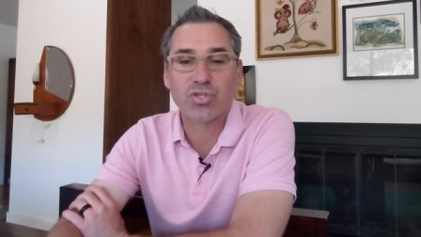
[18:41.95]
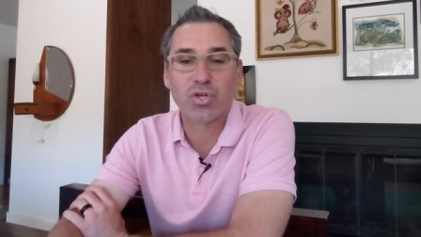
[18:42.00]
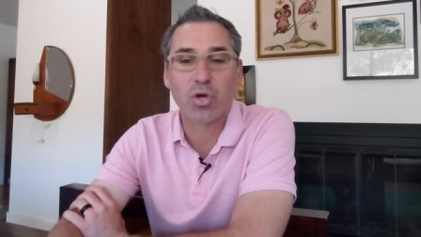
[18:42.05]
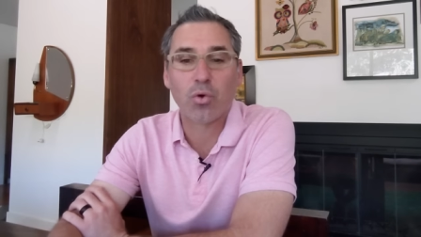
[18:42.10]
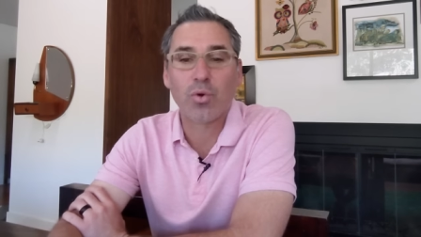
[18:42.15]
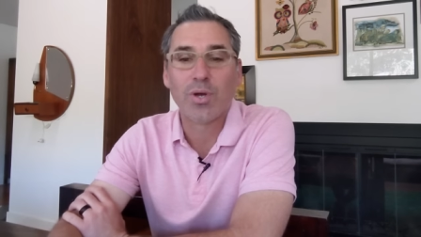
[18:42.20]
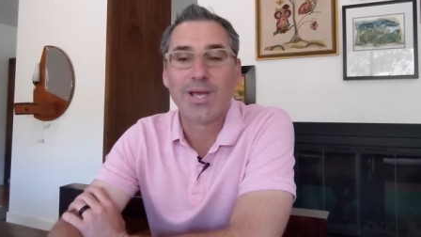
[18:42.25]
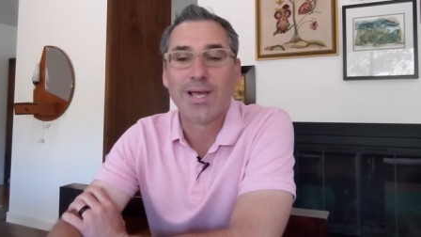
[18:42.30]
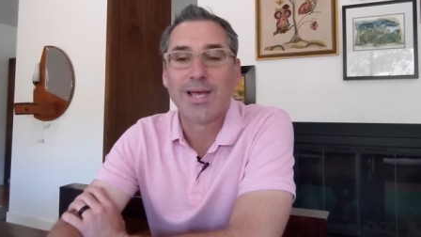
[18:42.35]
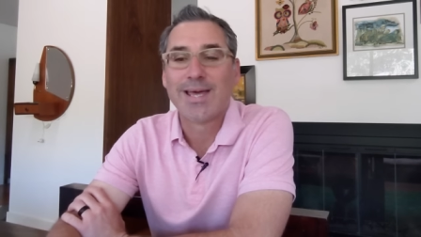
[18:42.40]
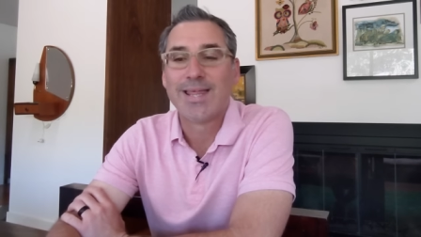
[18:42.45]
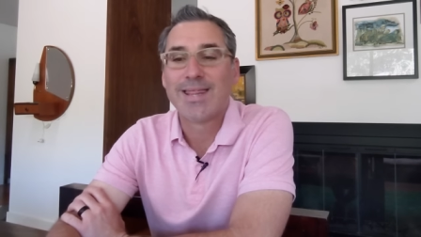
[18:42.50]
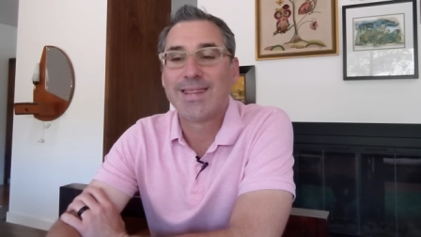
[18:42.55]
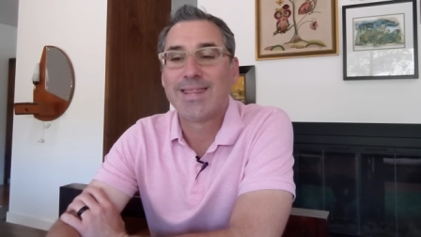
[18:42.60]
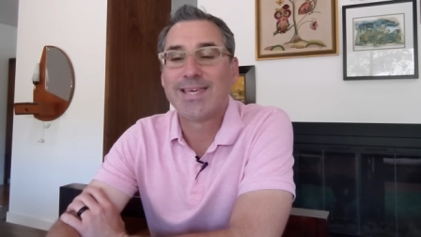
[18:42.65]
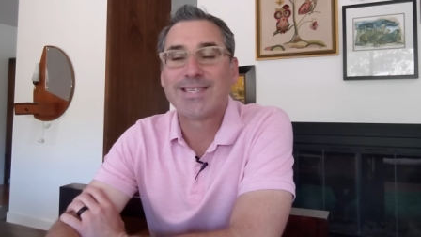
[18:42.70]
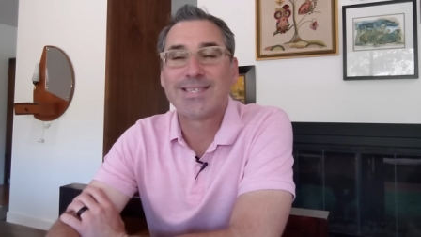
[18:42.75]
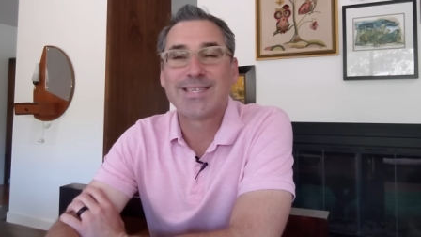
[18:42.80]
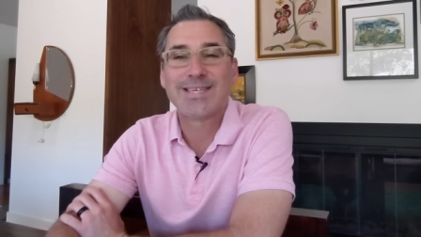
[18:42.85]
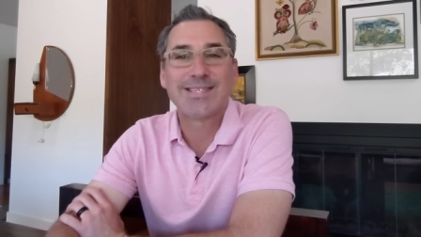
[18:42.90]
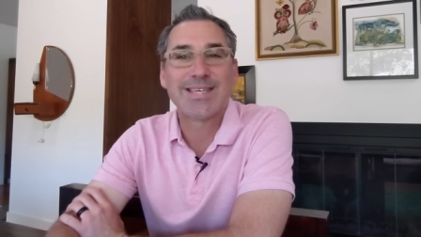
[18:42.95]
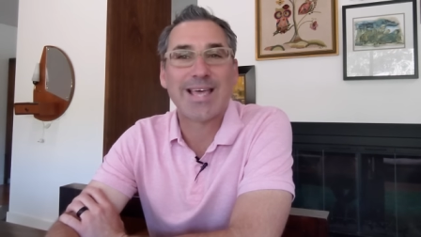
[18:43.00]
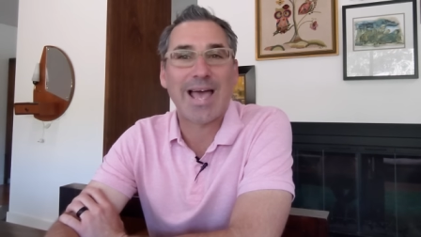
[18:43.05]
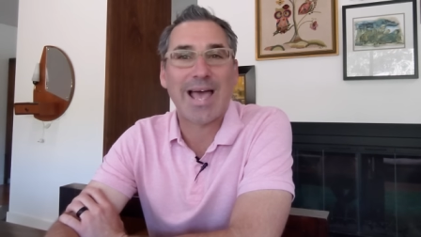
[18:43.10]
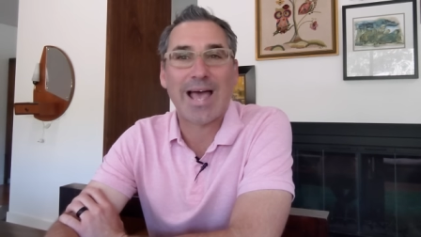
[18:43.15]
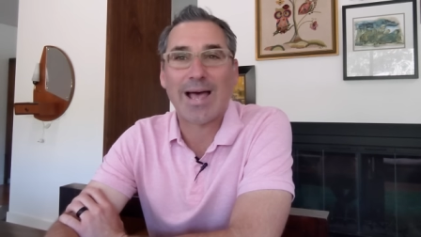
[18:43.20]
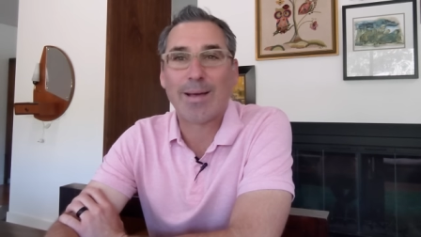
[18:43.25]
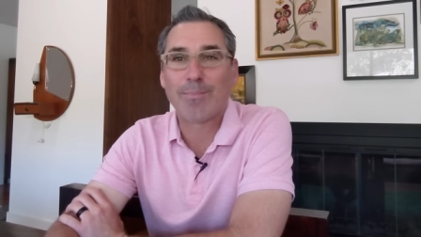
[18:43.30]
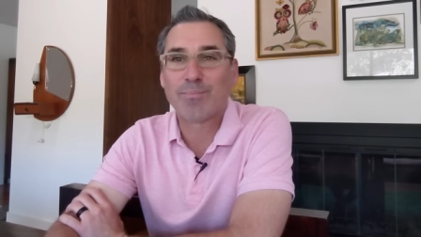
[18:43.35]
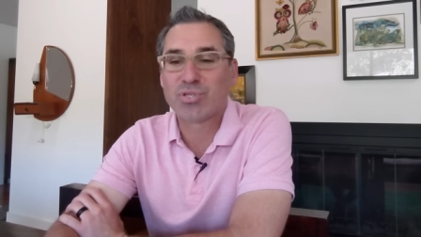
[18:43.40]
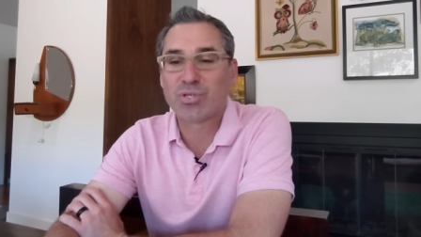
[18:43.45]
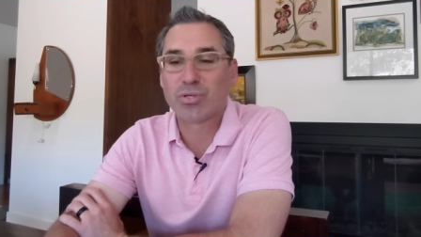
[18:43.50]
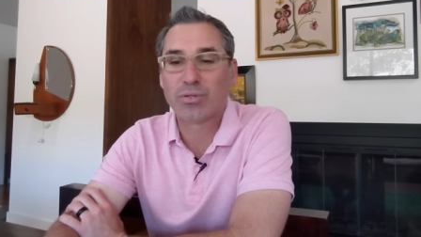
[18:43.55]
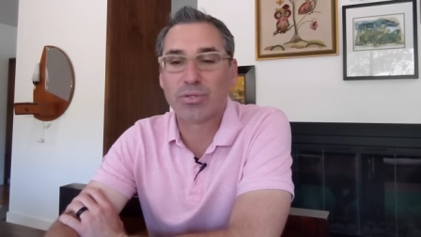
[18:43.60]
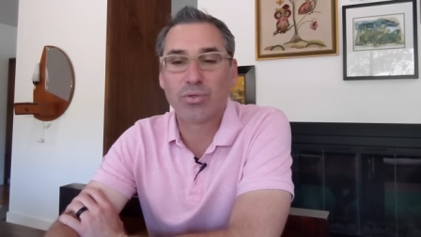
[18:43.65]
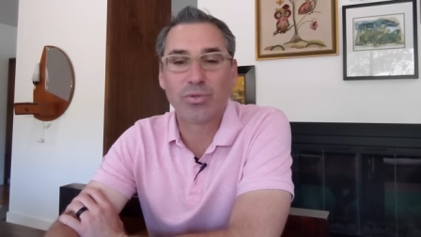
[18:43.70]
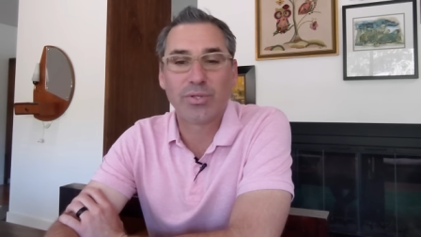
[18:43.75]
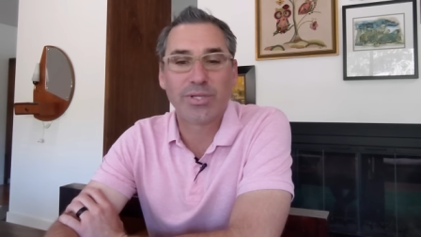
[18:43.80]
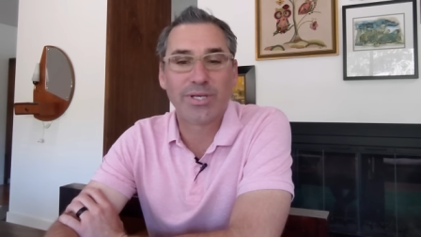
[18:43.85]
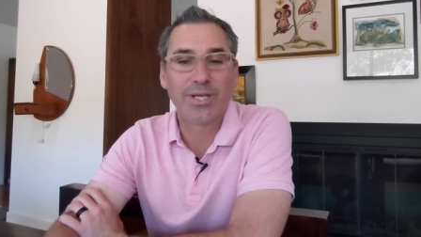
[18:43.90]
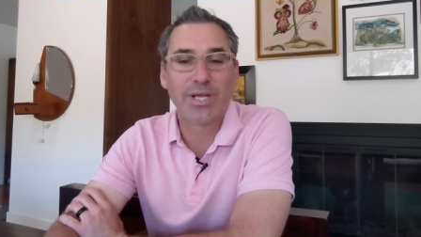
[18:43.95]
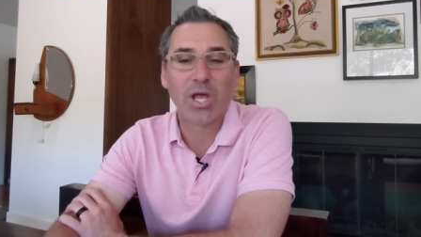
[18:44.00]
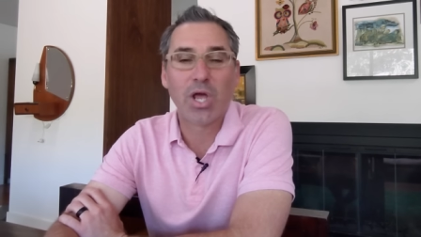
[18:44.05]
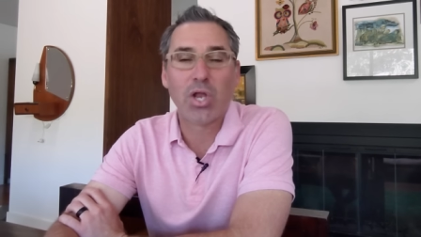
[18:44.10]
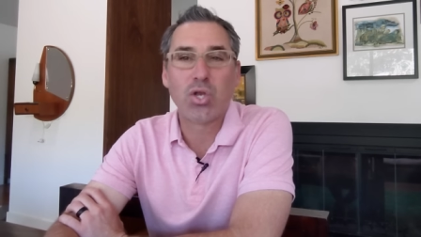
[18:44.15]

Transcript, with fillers: So this is absolutely